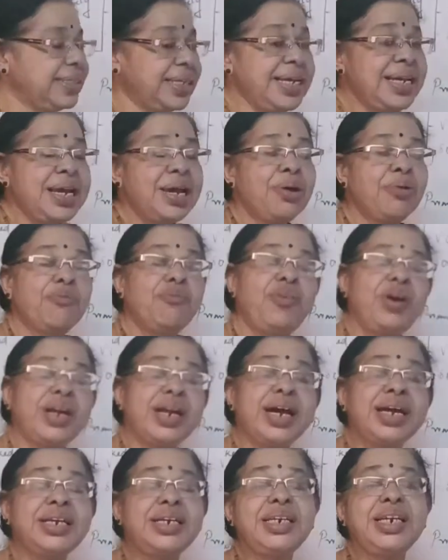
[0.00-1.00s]
a
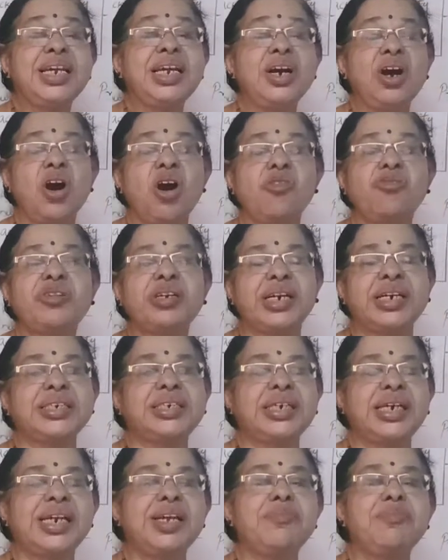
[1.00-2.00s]
variety of
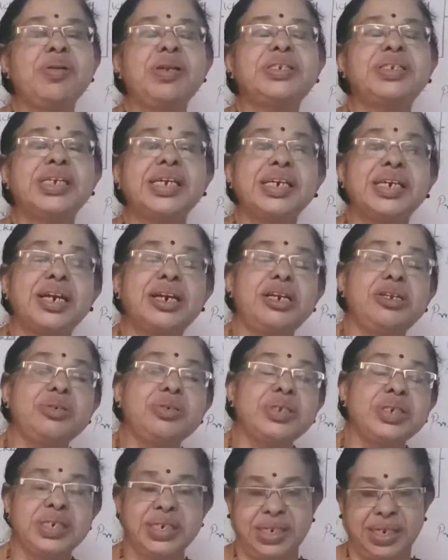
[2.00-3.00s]
treasury bills
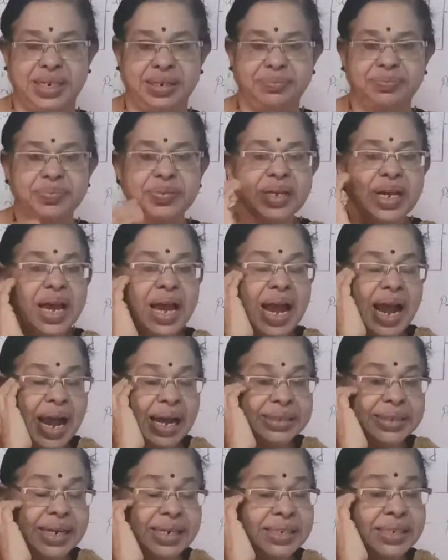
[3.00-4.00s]
introduced here.
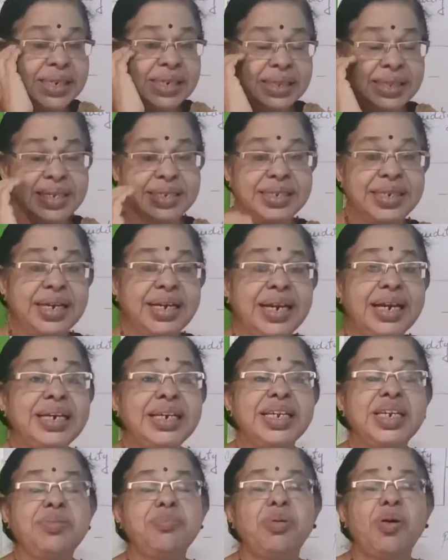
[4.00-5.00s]
That is, the
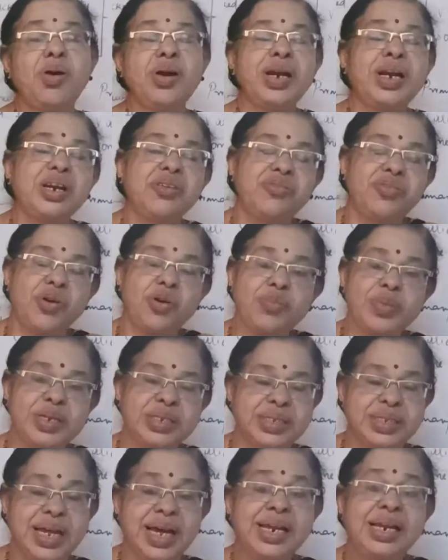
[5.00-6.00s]
second important reform
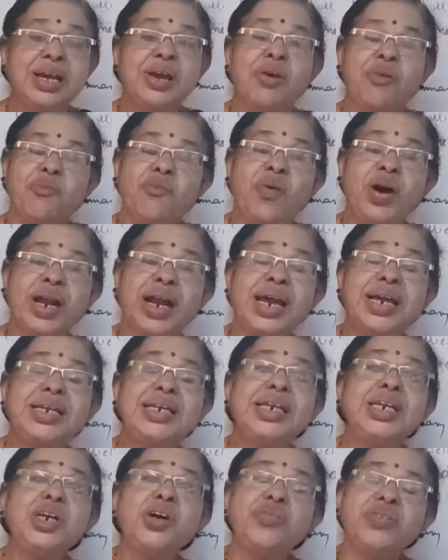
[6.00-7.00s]
is that
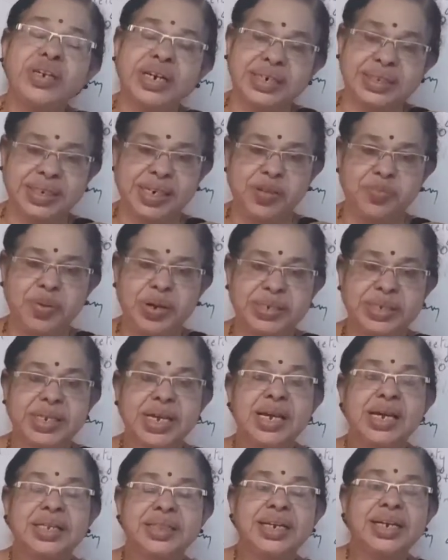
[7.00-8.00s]
variety of treasury bills.
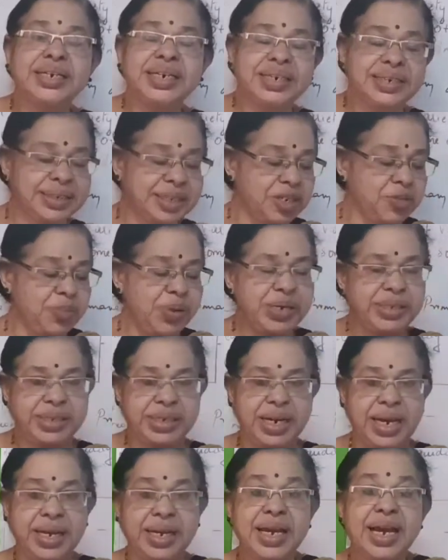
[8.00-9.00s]
The treasury
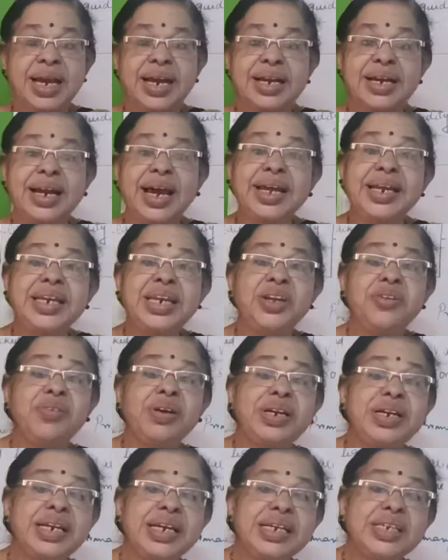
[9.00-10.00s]
bills like
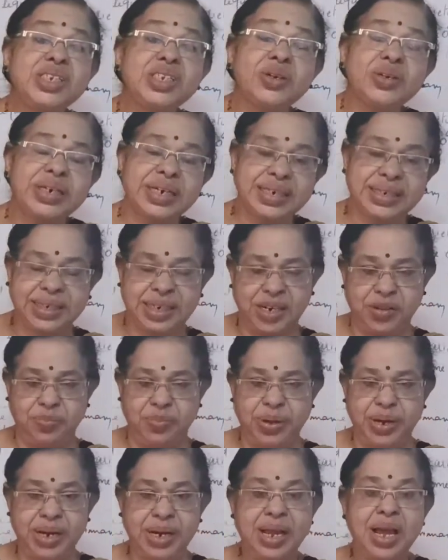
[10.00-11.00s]
91 days of treasury
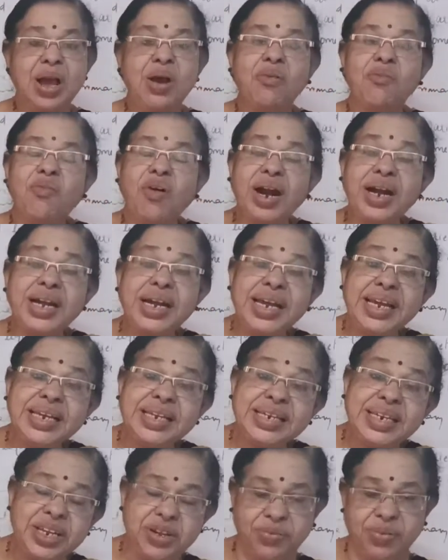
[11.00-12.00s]
bill,
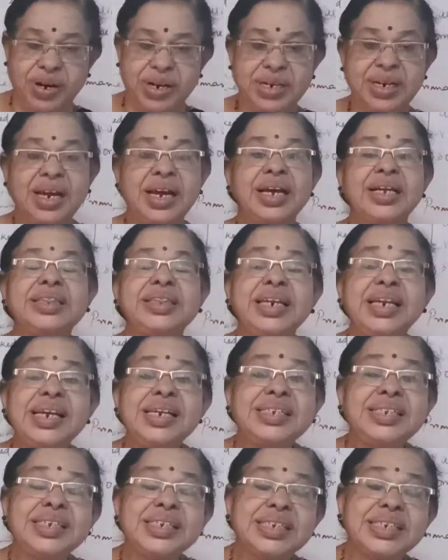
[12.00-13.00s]
181,
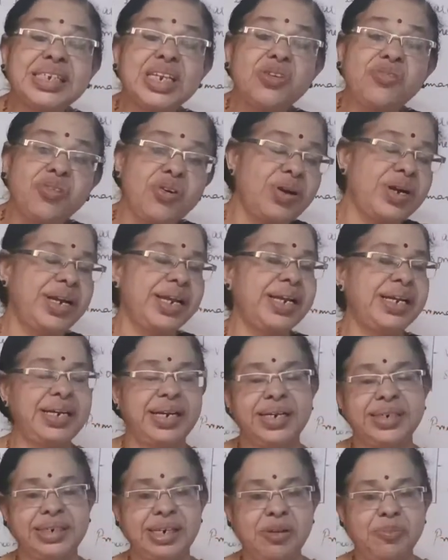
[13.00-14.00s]
364 day
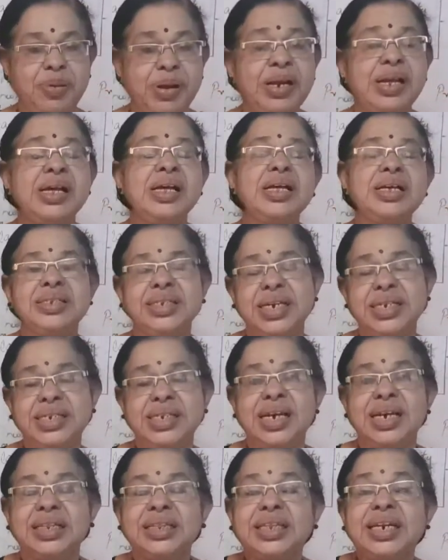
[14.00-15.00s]
treasury bill.
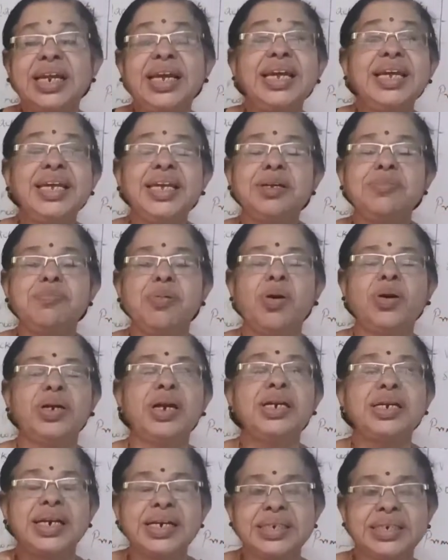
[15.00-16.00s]
Such three
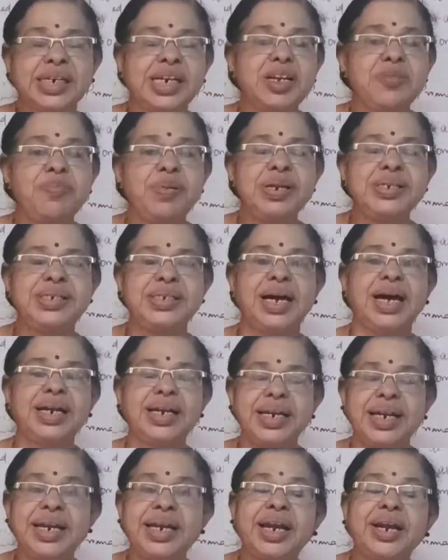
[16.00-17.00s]
important treasury bills
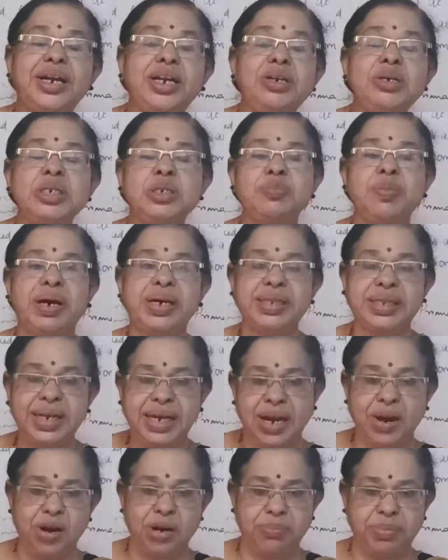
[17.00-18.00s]
are introduced by the
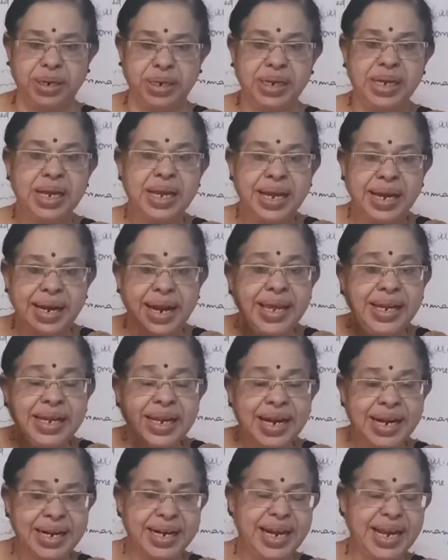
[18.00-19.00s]
government,
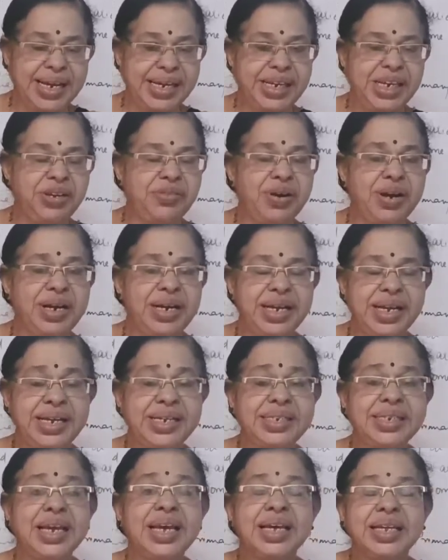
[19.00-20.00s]
like 91
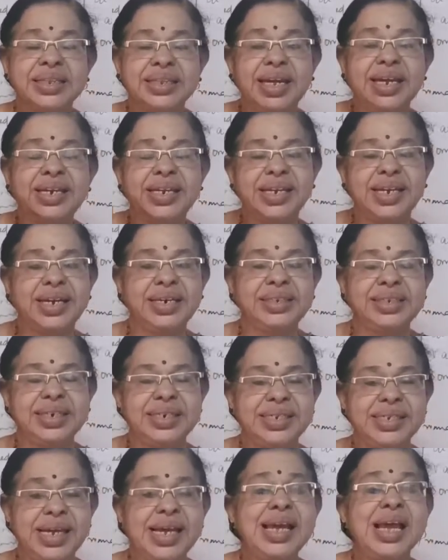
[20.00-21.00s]
days. Then here there
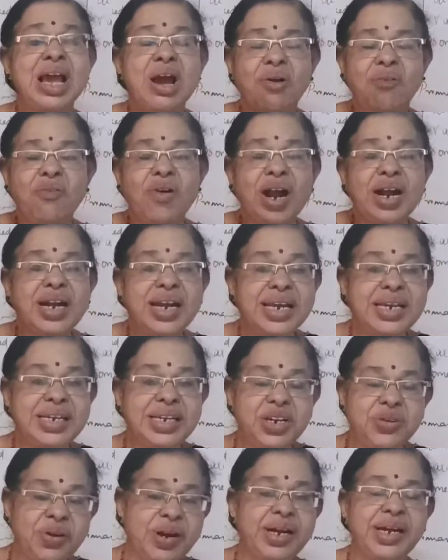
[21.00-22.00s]
is a
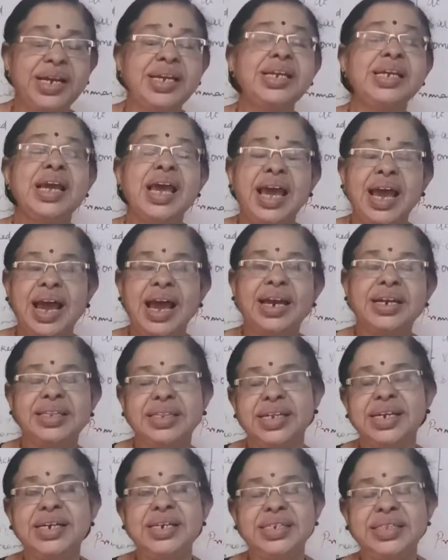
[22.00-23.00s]
181 day, and
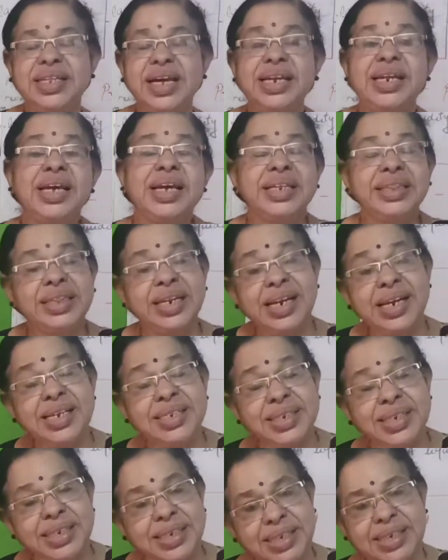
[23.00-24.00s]
third is that
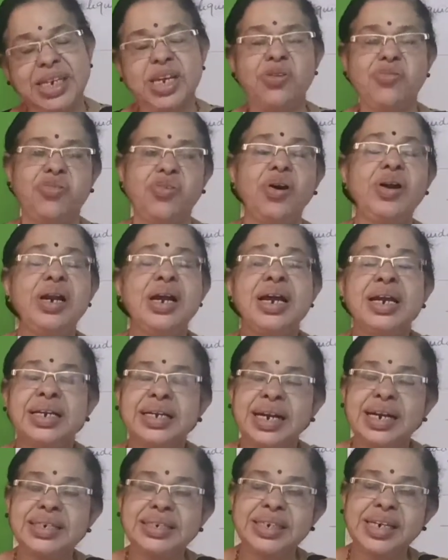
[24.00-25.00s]
364
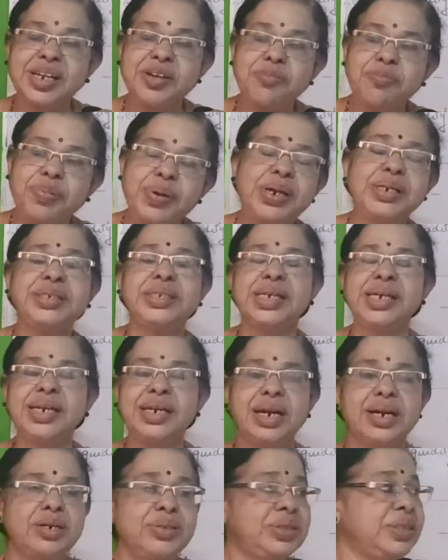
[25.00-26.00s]
treasury bills
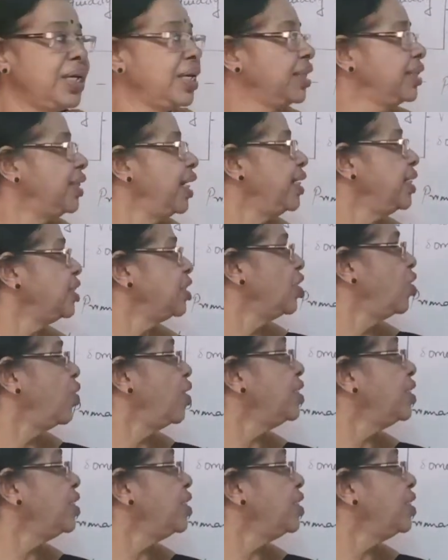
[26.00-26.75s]
introduced. That is known